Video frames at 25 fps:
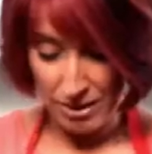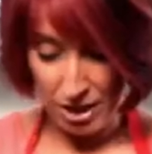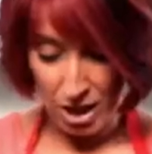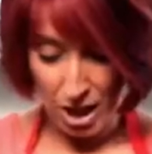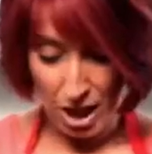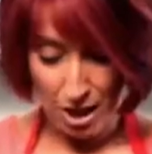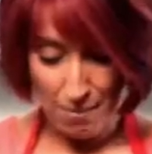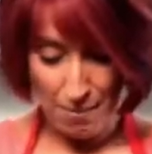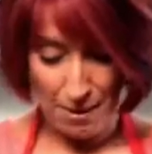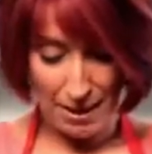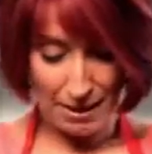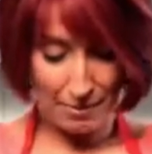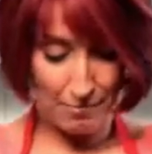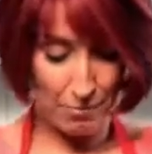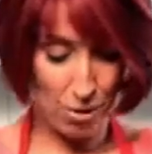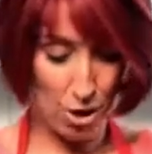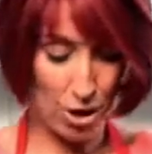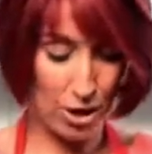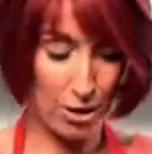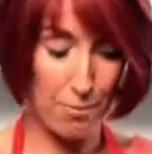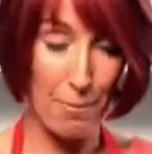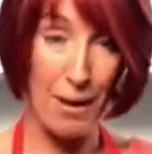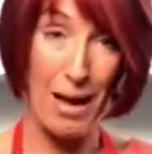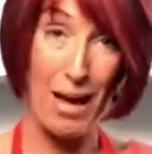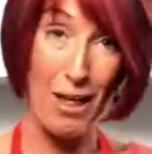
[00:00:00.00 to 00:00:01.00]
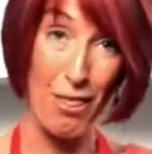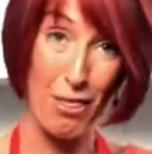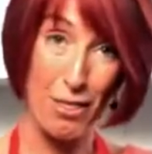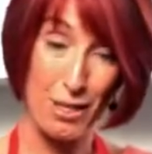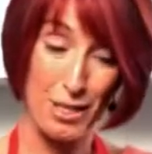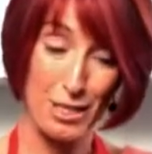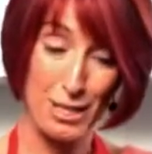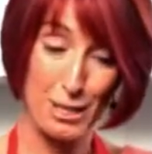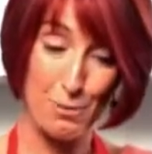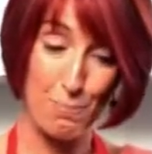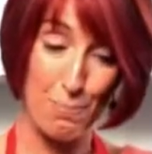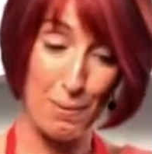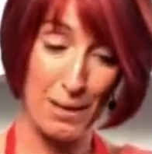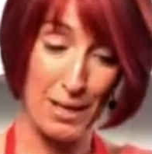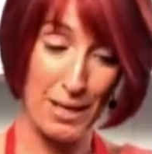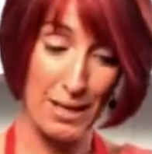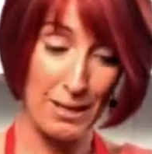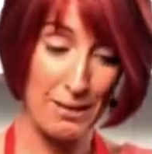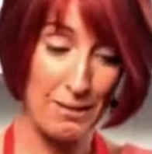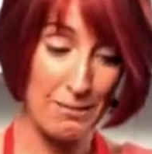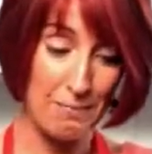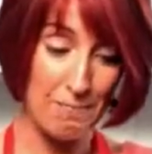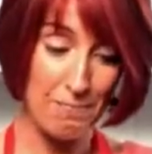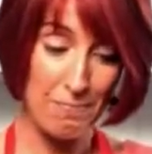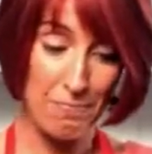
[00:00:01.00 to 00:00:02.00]
I make mine about this big,
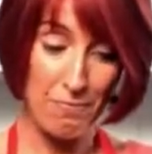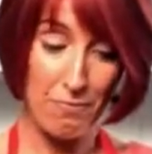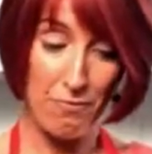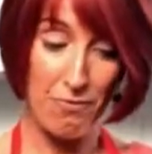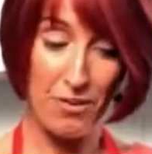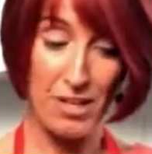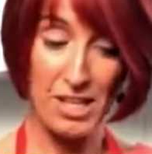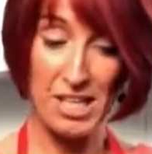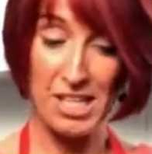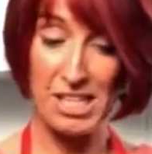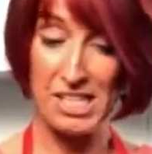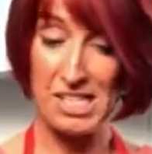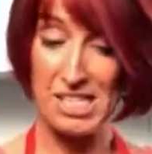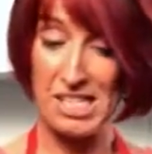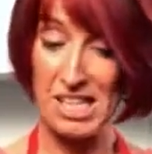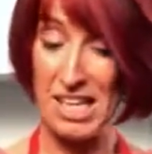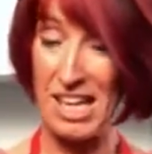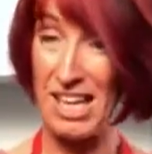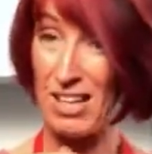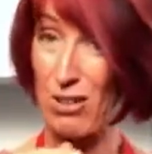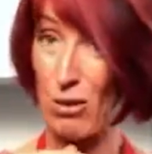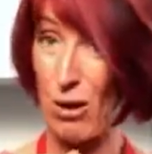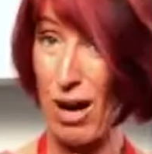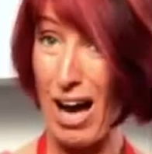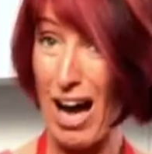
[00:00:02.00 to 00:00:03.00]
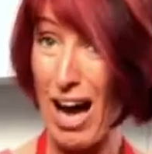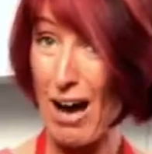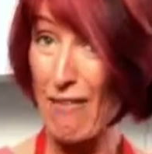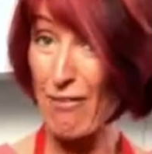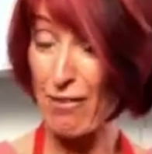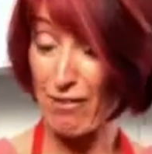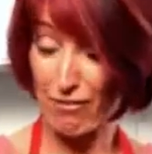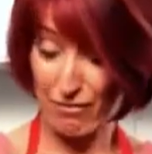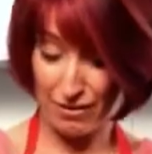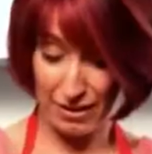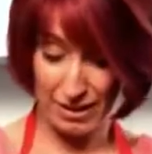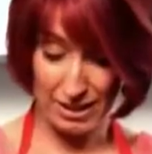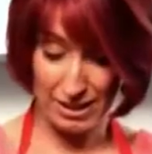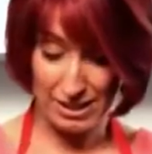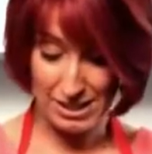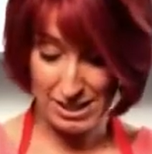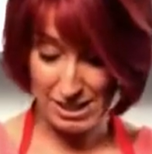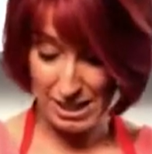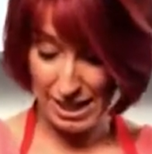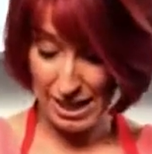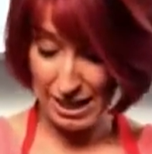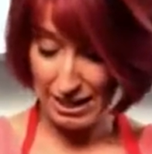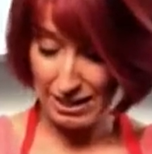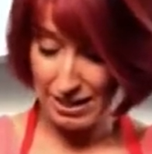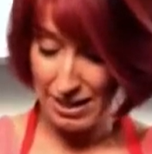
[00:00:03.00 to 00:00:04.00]
finger's length or half a finger's
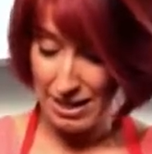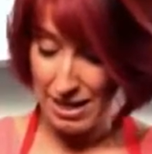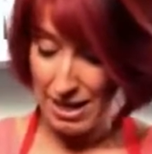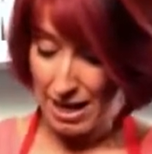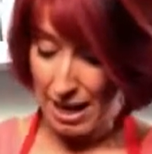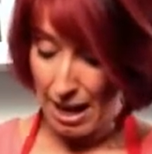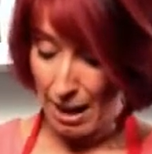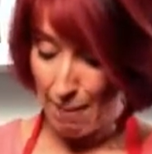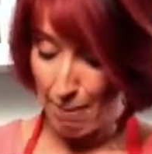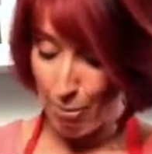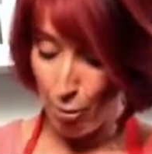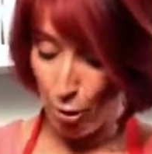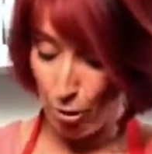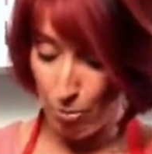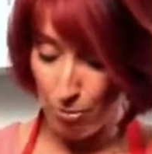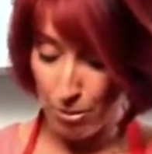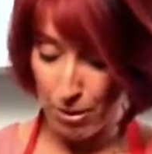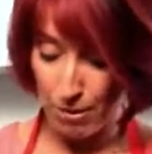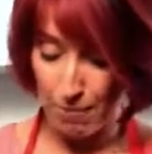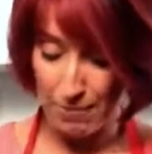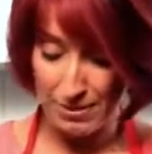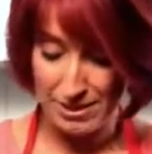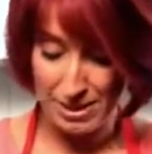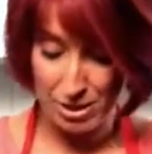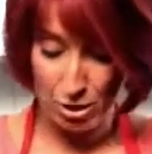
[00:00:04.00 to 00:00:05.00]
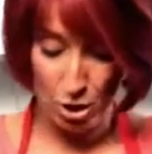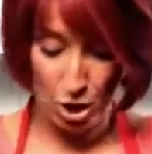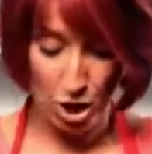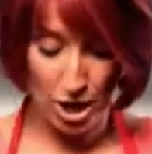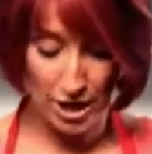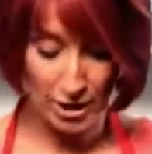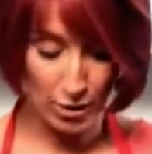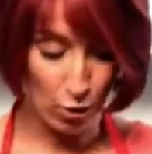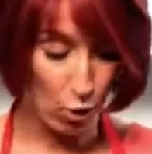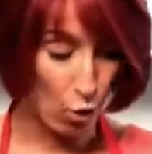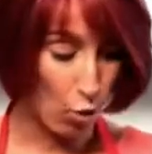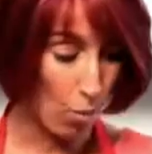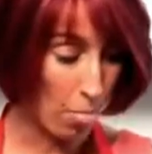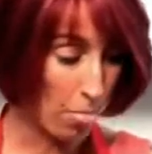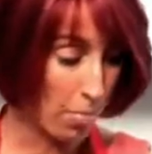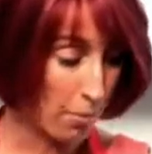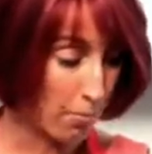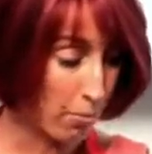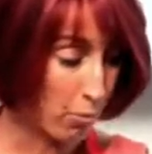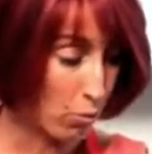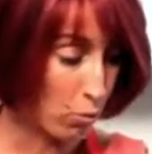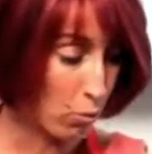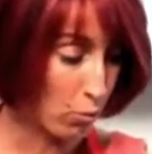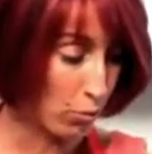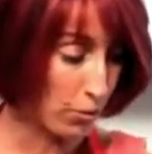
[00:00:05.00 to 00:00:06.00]
length, and pop them aside on the
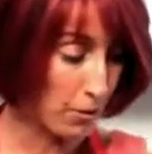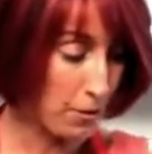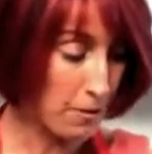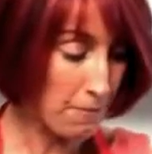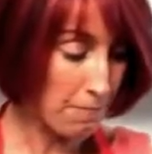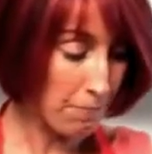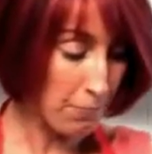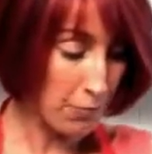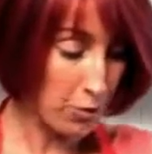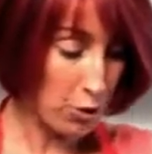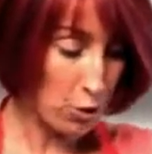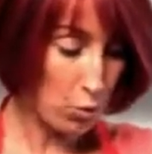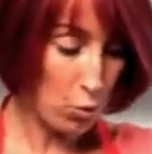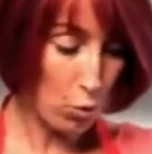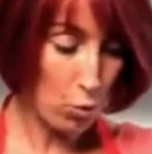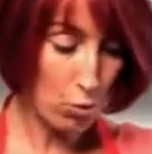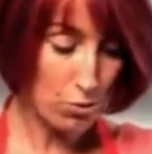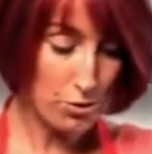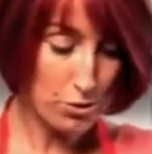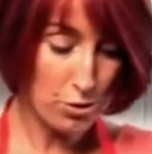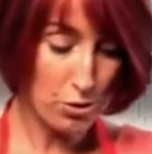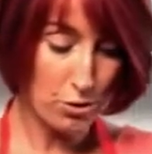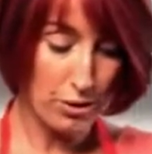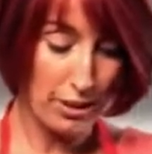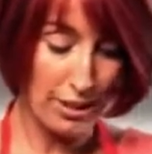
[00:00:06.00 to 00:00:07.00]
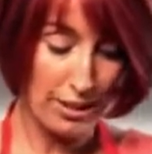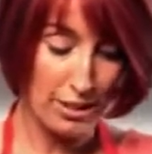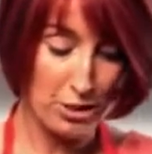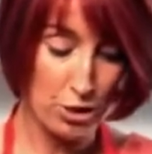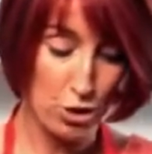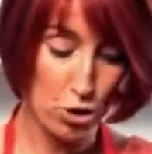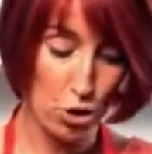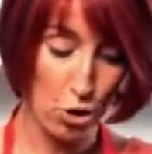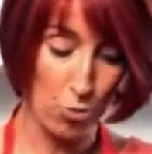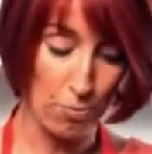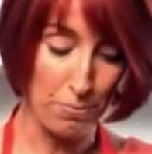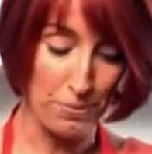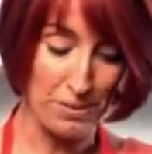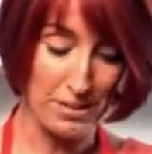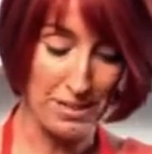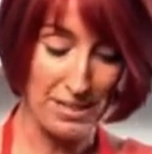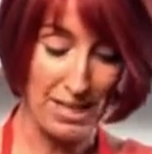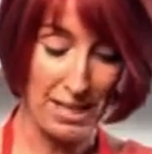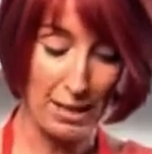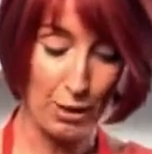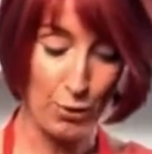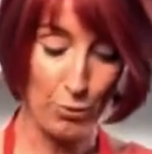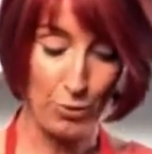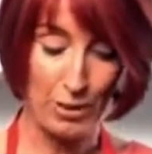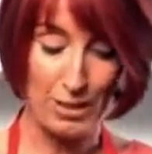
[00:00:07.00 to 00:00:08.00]
board. You also need to chop your
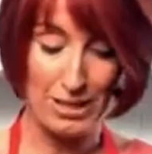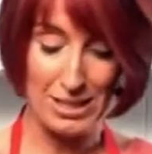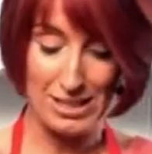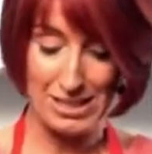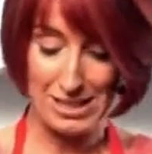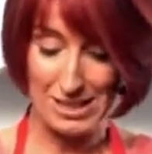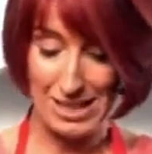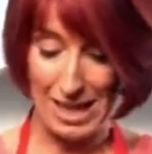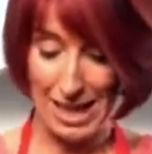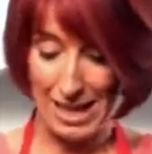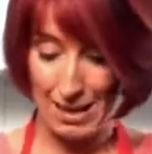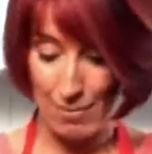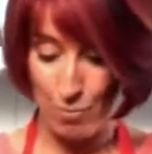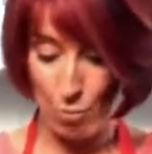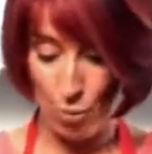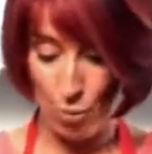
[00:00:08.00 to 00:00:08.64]
celery the same